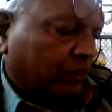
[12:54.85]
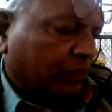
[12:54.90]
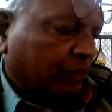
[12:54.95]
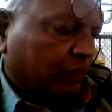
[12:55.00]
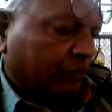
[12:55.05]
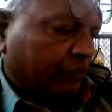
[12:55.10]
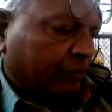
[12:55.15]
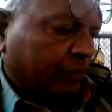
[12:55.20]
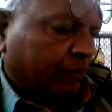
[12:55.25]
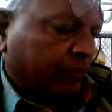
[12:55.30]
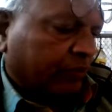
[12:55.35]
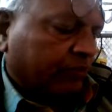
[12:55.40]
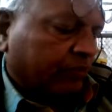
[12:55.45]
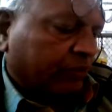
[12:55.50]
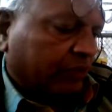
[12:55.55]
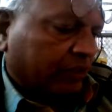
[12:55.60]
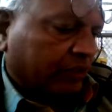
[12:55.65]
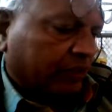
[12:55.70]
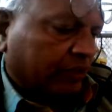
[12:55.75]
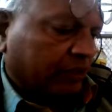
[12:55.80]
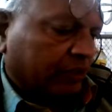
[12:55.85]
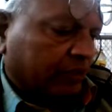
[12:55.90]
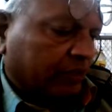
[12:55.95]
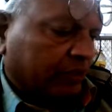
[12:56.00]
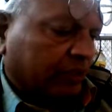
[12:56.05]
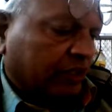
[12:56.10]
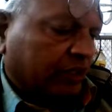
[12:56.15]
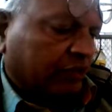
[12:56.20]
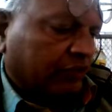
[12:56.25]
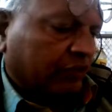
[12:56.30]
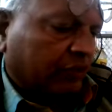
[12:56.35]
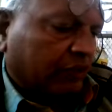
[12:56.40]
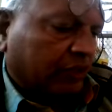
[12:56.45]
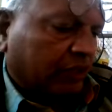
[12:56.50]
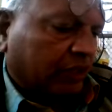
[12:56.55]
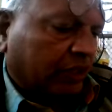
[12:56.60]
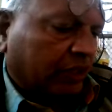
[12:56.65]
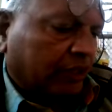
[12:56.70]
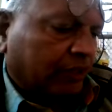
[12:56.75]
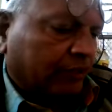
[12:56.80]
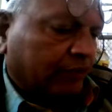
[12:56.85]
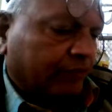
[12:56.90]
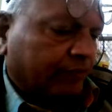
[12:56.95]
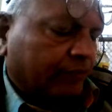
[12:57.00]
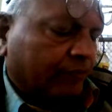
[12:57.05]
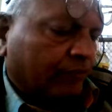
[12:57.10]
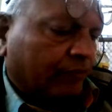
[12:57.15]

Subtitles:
on paperwork, desk work, and in